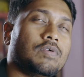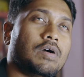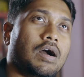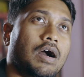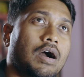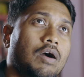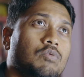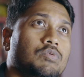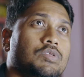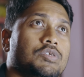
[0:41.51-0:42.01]

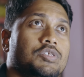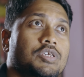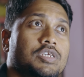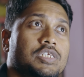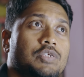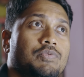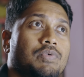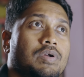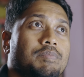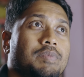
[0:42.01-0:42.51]
how the
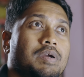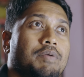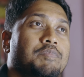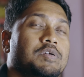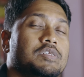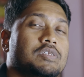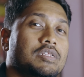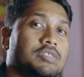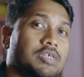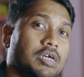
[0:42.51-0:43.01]
61
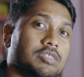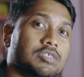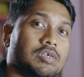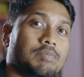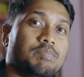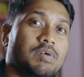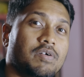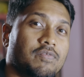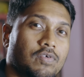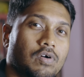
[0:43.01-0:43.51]
megapixel sensor
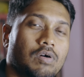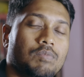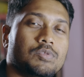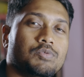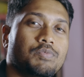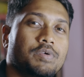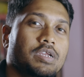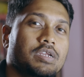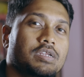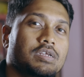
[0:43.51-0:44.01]

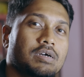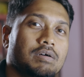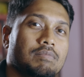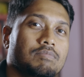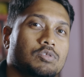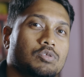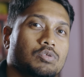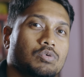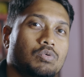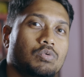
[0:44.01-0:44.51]
performs when it
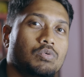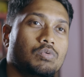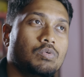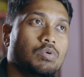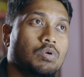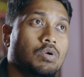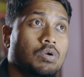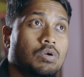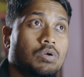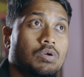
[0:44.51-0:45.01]
comes to
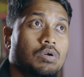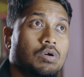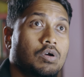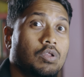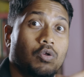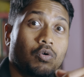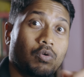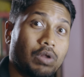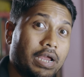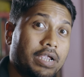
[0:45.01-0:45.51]

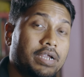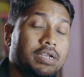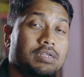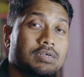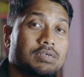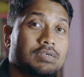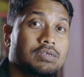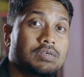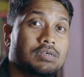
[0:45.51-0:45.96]
low light,